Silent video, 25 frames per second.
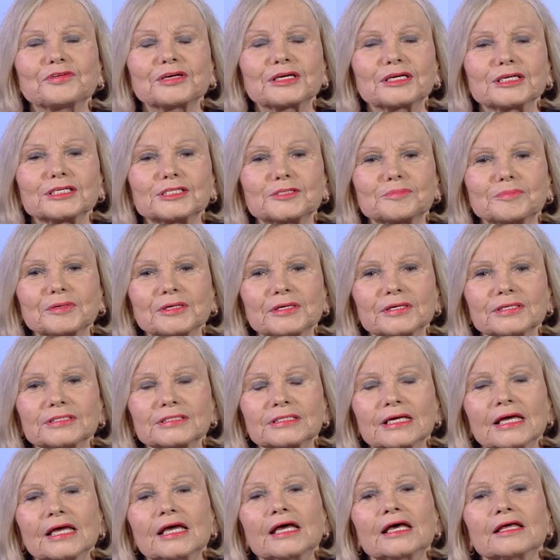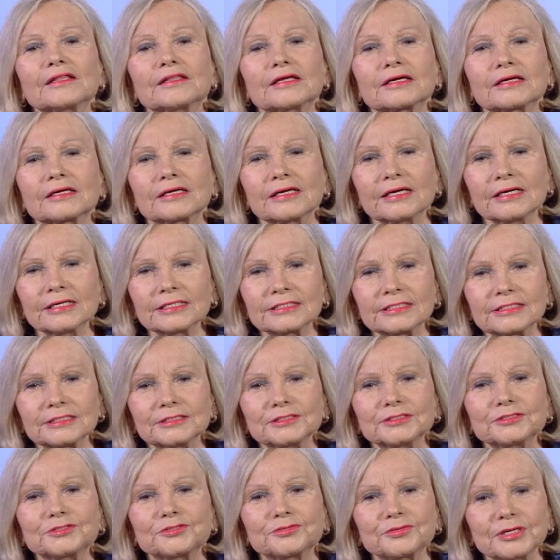Vickers because the
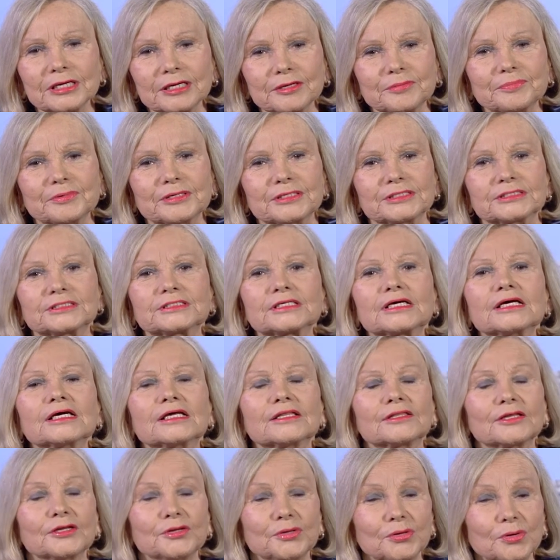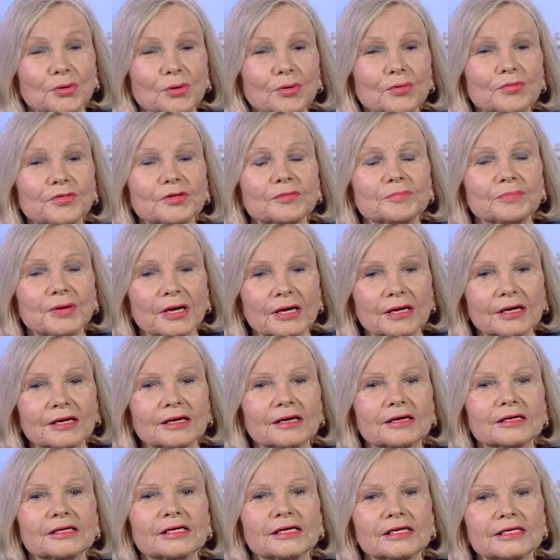Gerson treatment, the Northern
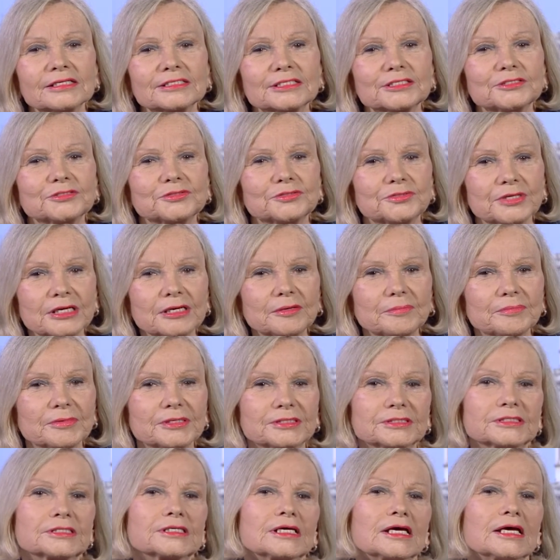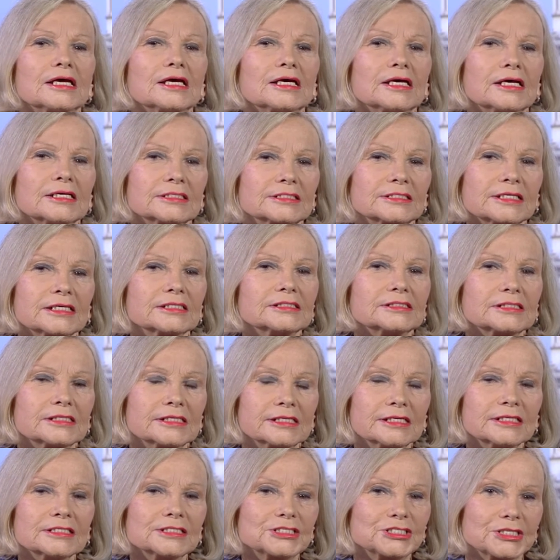Baja Gerson Treatment Center,
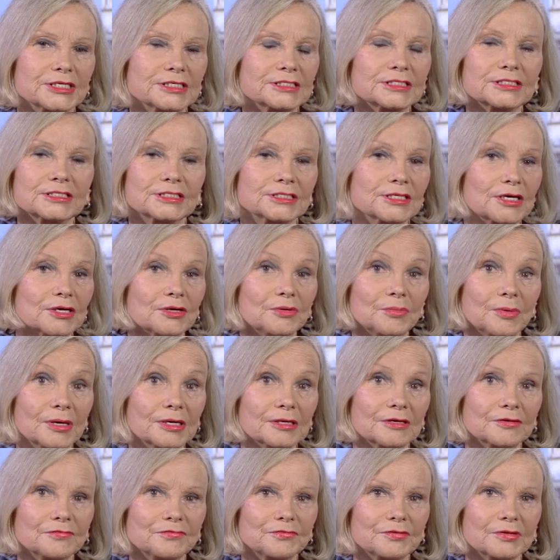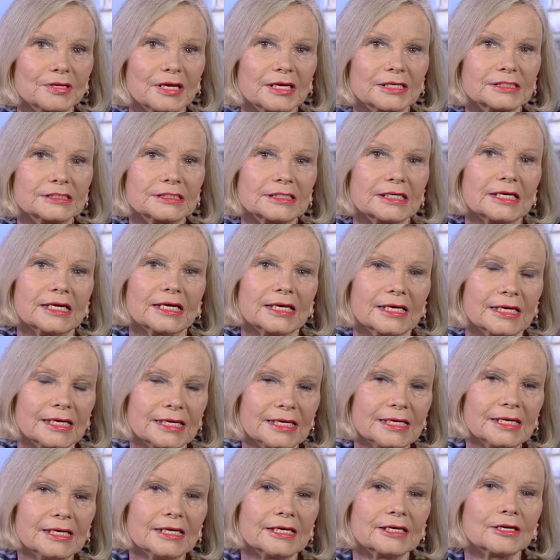is just so wonderful at
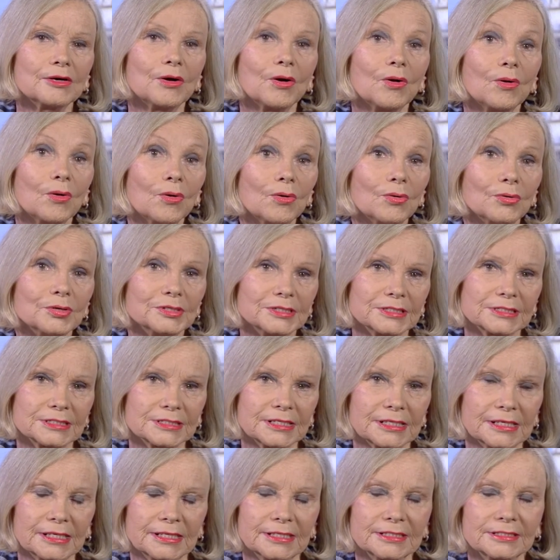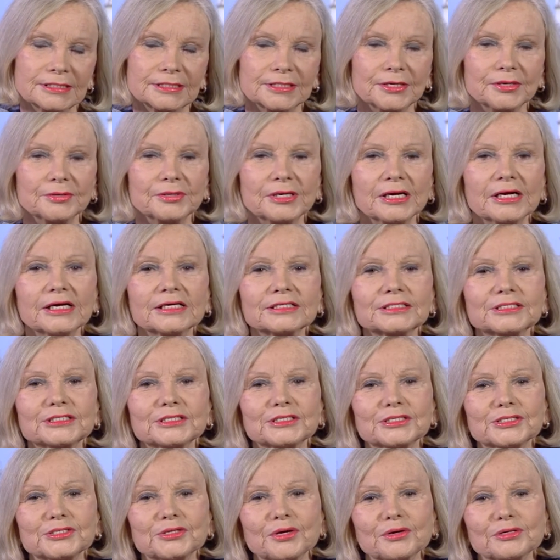healing all disease. So Gerson
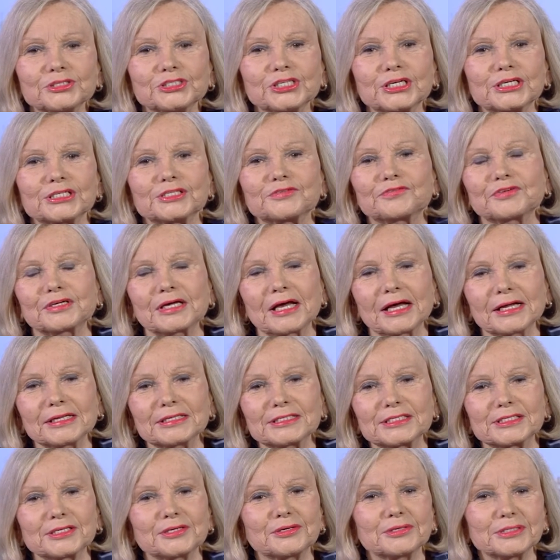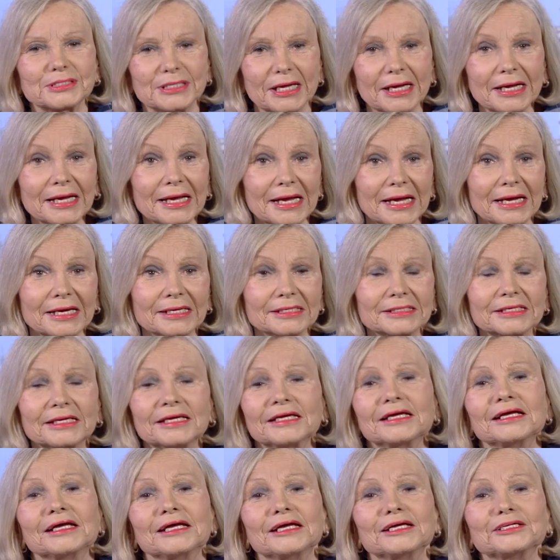is not just for cancer, as I had
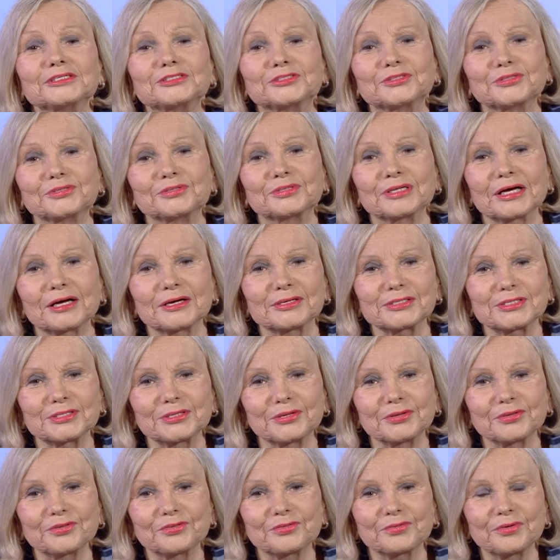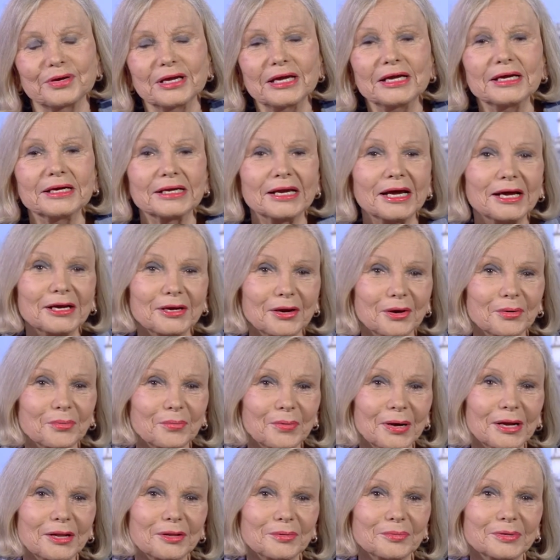in 2003, and I got
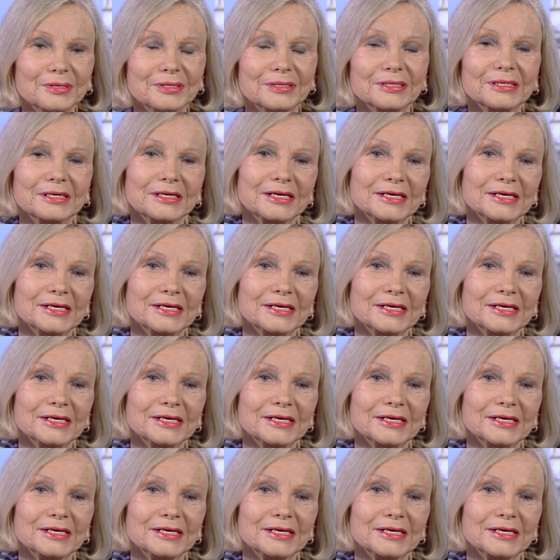well with the